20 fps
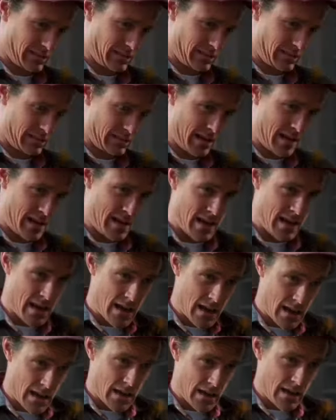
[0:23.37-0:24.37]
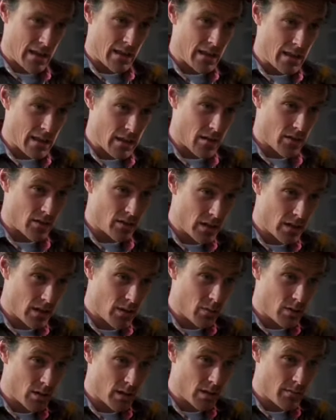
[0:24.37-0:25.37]
I'm sure he does.
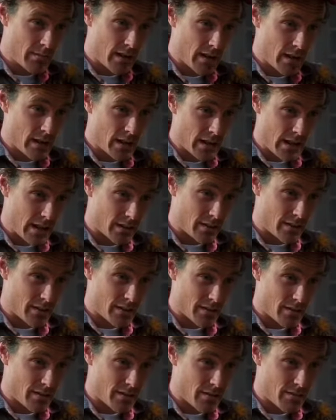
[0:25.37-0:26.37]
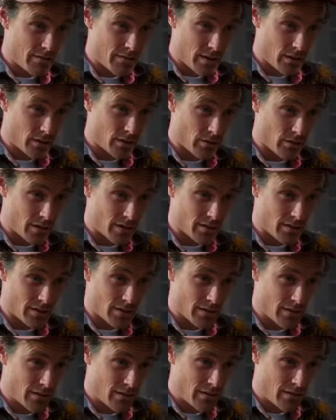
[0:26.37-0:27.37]
There's so much we have to
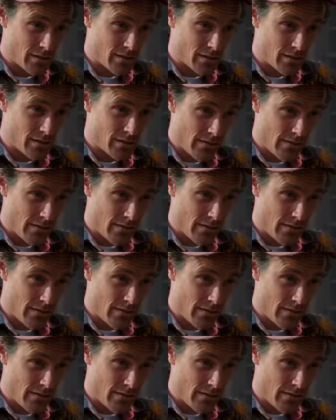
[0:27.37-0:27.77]
catch up on.